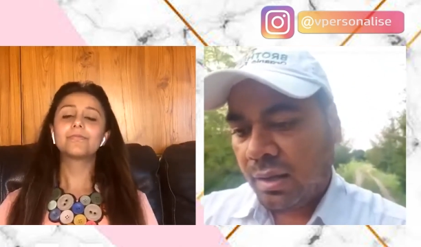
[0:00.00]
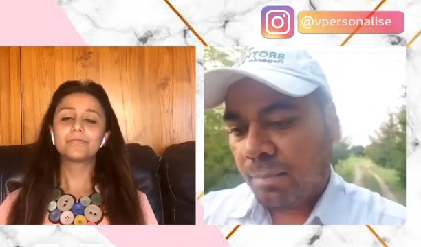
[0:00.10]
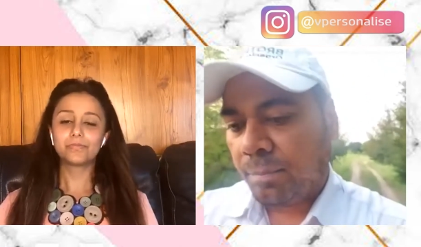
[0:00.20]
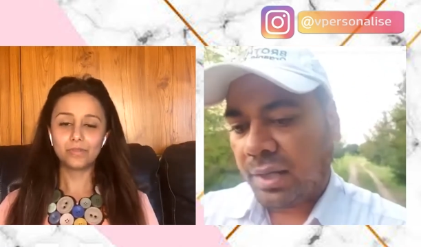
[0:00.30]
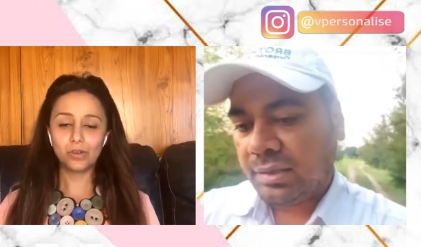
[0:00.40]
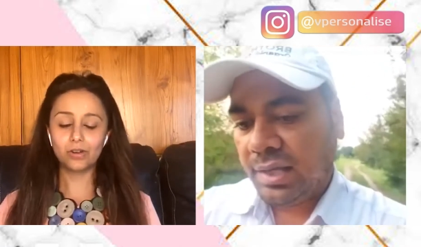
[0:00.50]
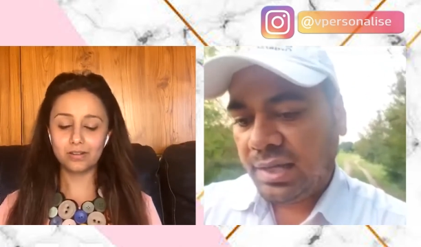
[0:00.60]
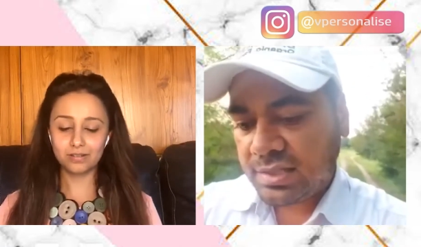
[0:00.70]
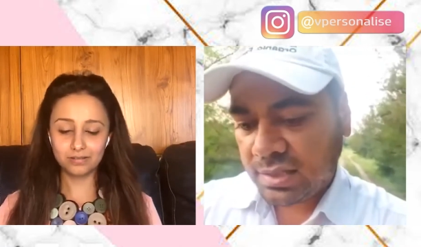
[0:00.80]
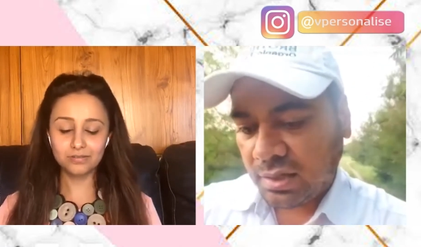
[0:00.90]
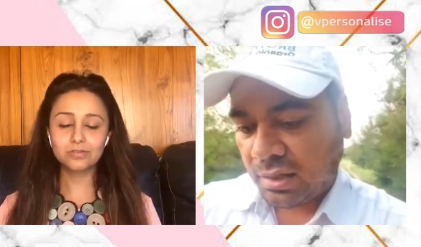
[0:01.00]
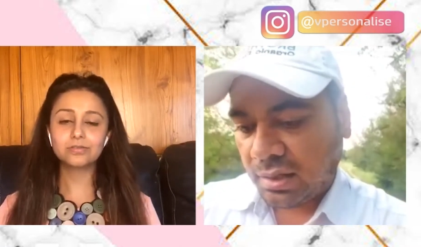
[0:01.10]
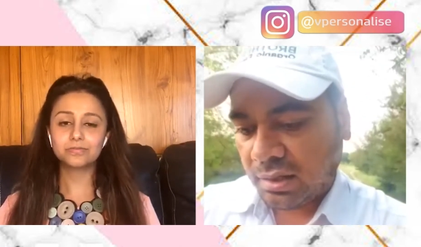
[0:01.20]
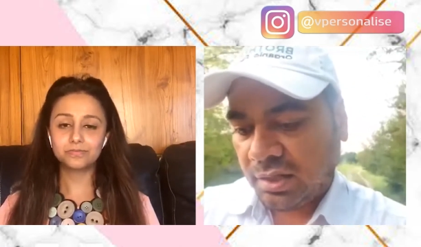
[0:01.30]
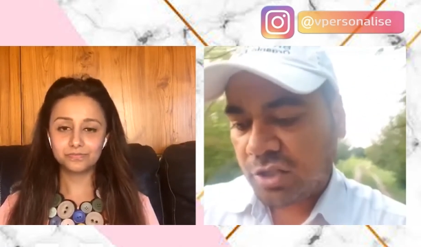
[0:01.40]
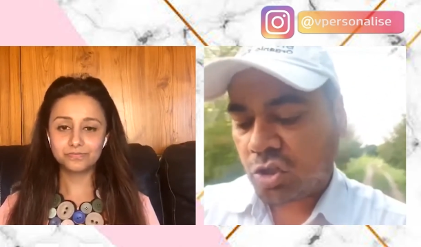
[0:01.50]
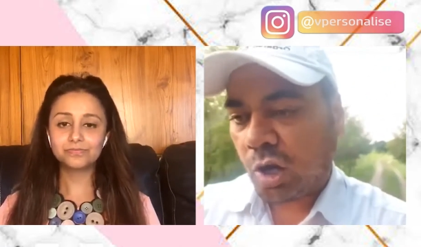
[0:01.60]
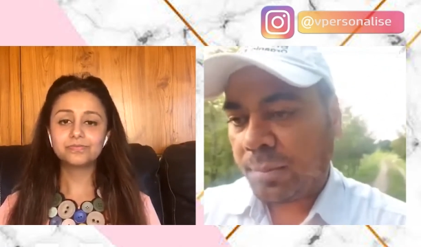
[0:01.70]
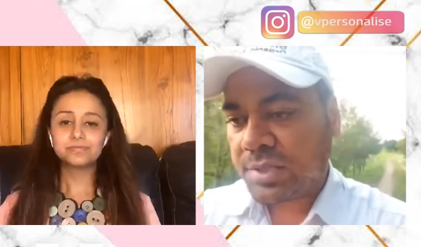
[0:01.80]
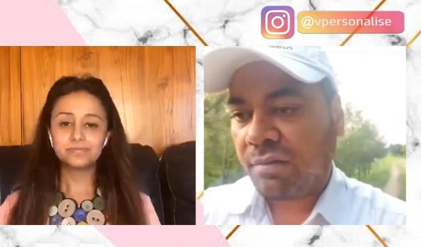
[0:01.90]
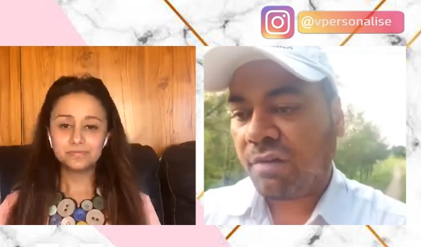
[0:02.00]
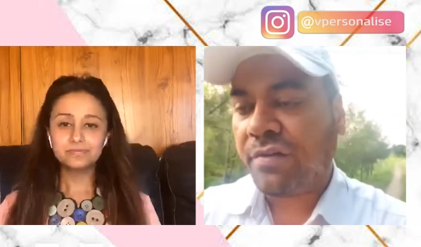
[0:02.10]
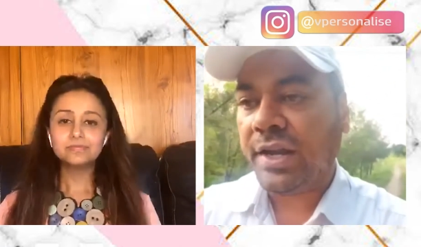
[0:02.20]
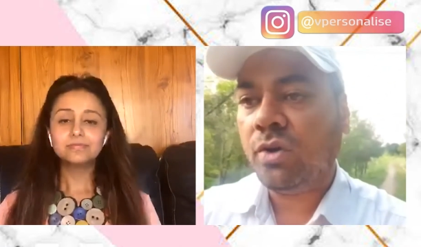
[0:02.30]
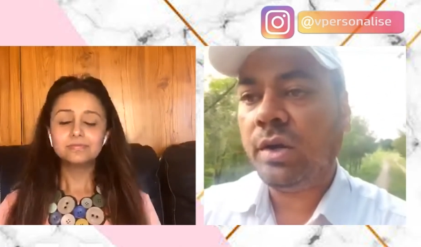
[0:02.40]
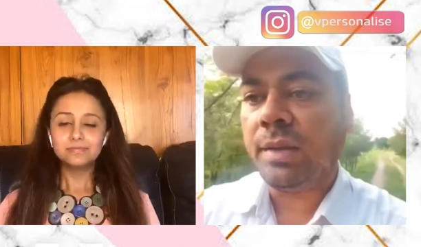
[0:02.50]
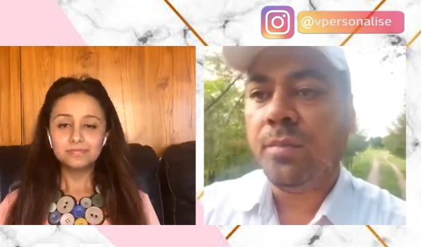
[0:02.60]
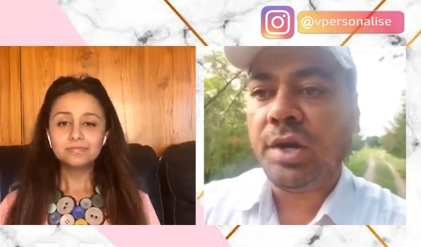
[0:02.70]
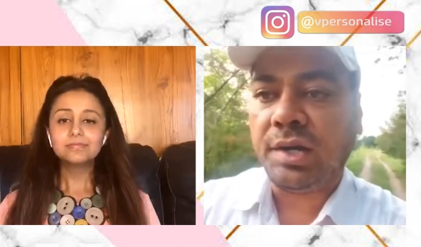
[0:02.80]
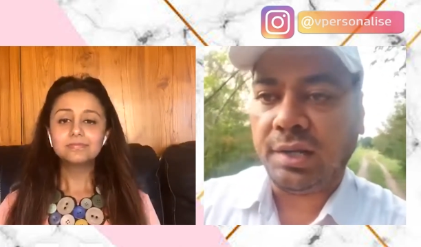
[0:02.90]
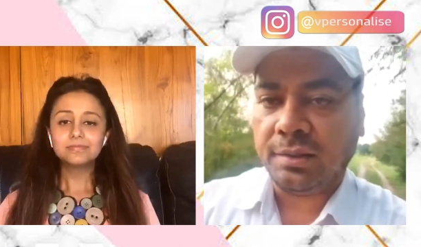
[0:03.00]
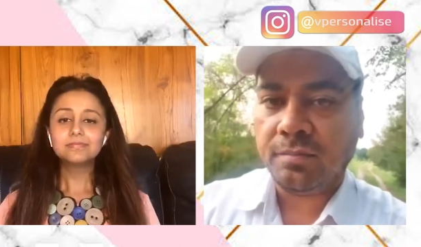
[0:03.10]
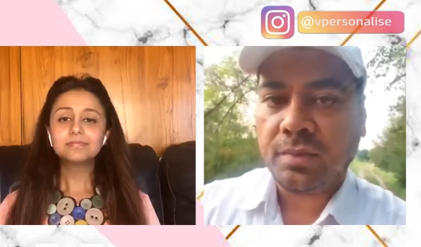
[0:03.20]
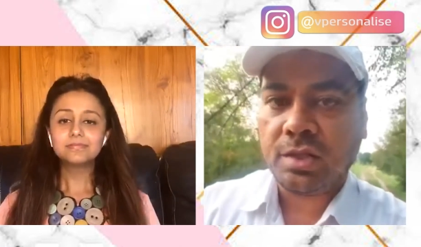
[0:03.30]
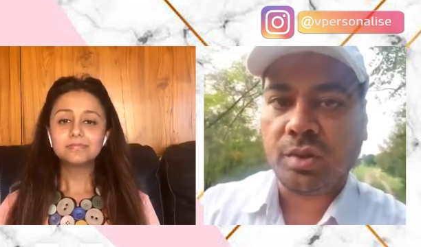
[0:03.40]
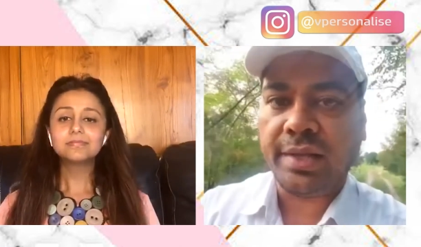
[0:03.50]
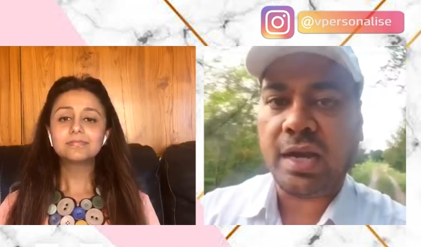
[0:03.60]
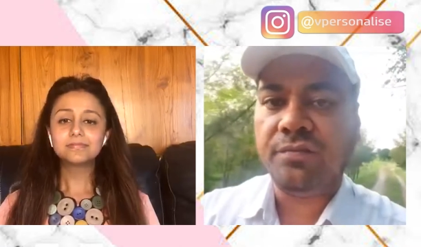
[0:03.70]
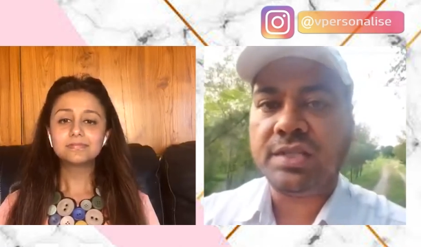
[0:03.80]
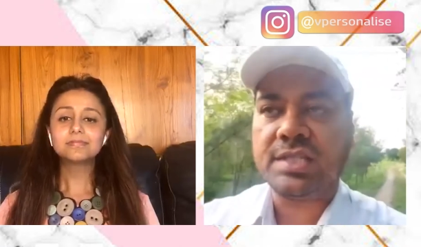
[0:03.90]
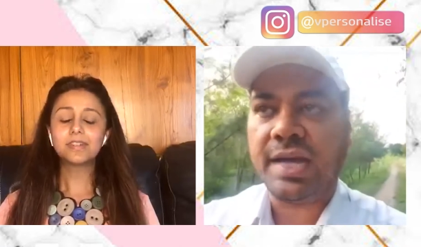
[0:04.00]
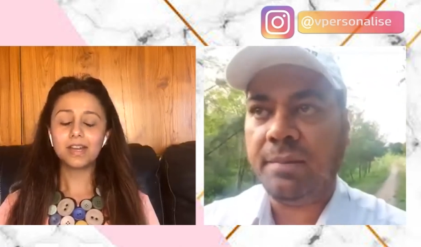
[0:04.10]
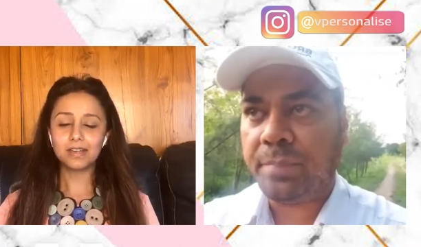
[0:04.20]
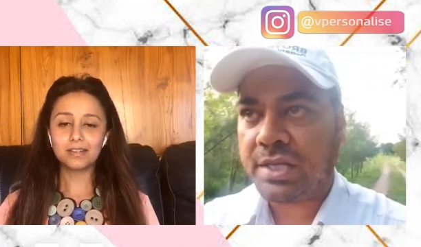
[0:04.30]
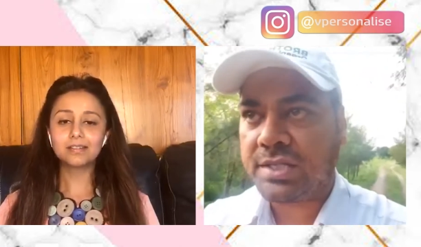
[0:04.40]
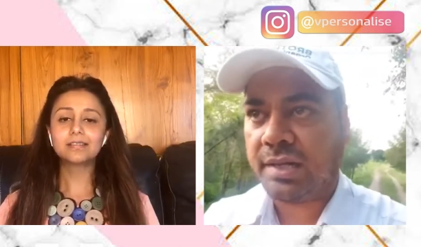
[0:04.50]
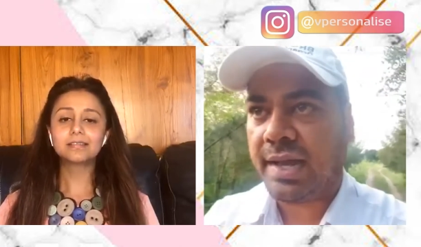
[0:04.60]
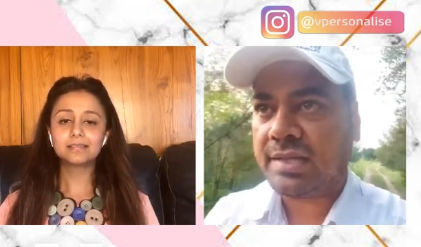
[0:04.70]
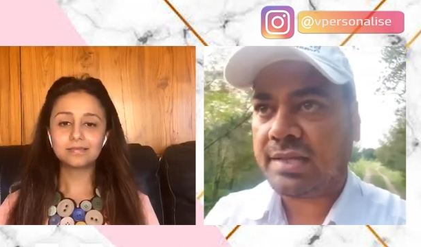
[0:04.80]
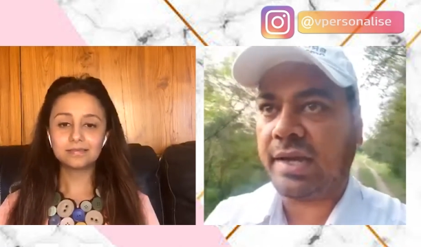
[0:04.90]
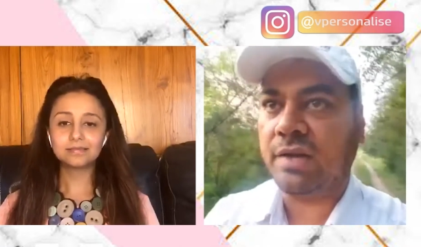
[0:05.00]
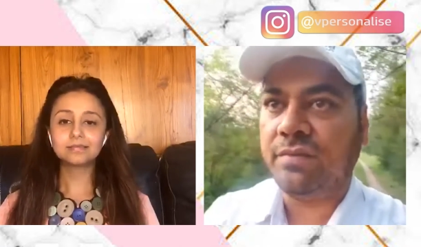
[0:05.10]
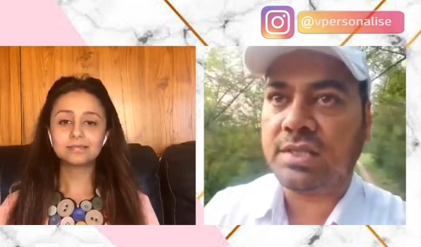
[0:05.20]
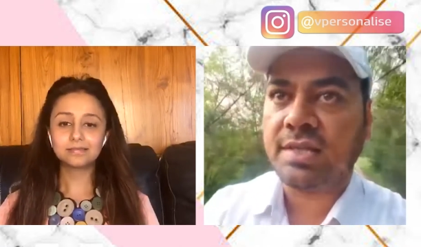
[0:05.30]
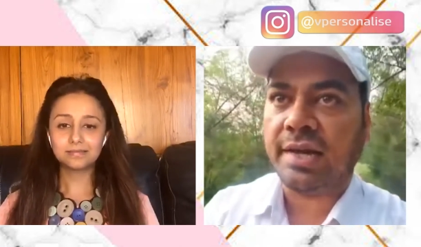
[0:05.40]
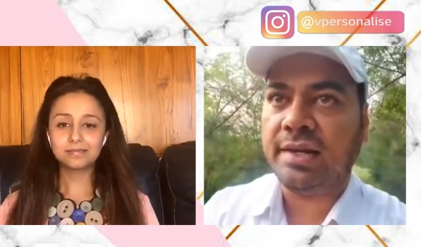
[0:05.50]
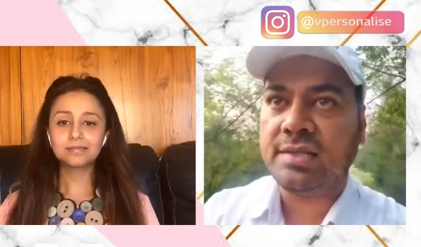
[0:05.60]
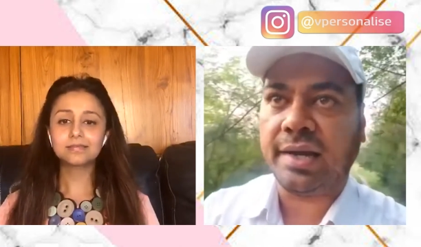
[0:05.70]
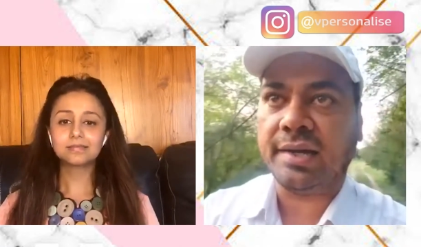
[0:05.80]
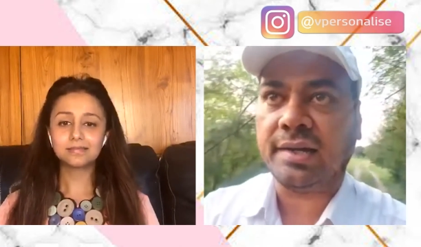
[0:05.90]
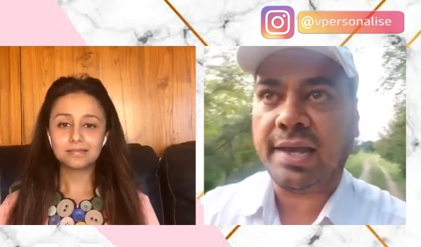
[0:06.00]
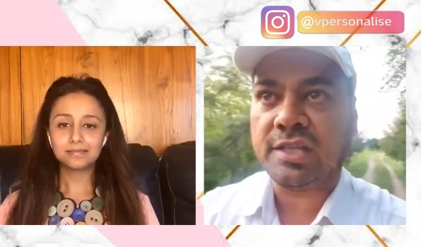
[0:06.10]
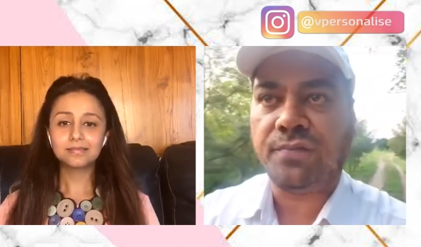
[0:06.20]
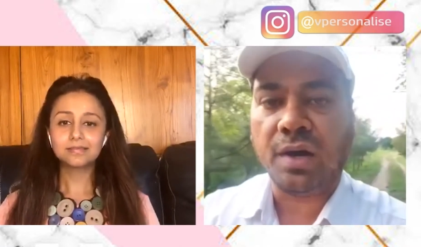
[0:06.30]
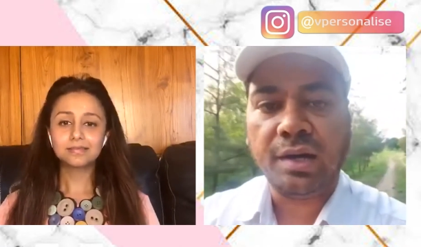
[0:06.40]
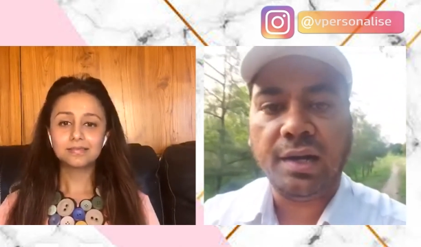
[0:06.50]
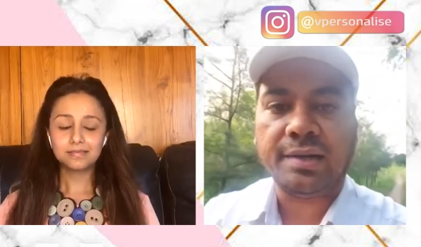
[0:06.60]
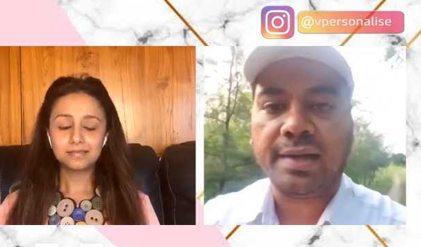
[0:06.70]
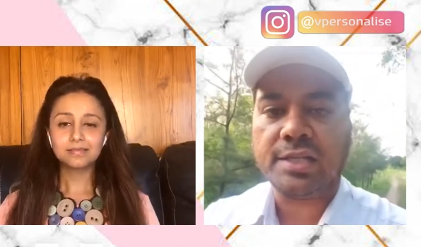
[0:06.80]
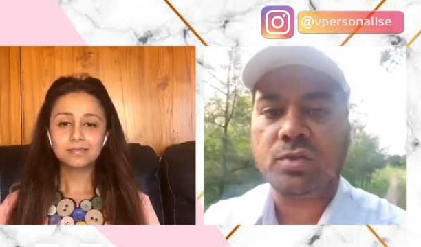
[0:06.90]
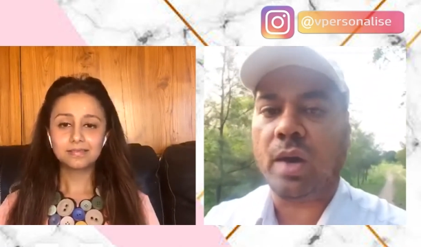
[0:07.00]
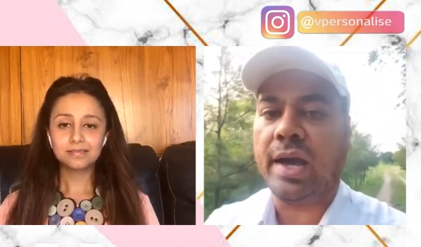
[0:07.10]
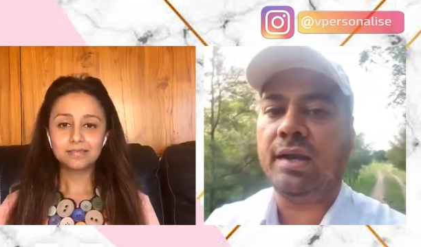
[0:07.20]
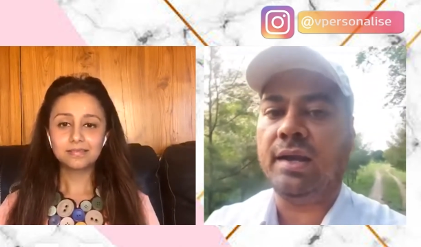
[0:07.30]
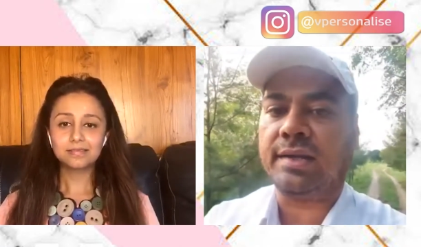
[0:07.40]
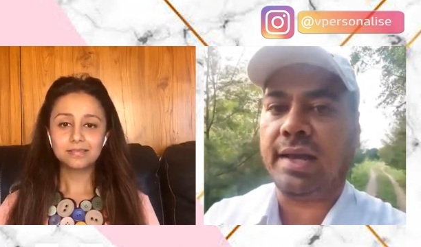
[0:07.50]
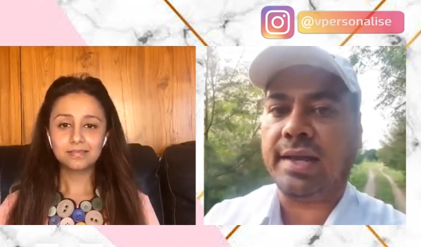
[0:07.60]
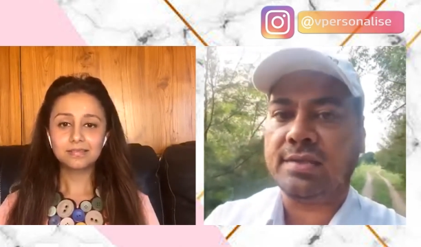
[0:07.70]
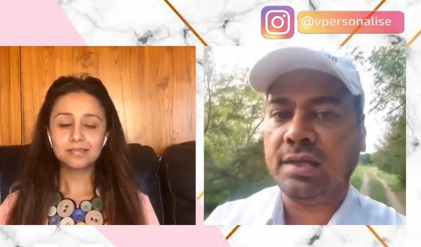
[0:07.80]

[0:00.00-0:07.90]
Speaker 1: But these uh, these crops have a very good immunity, so they can withstand right. pest attacks, they can withstand insect attacks, fungal attacks, viral attacks.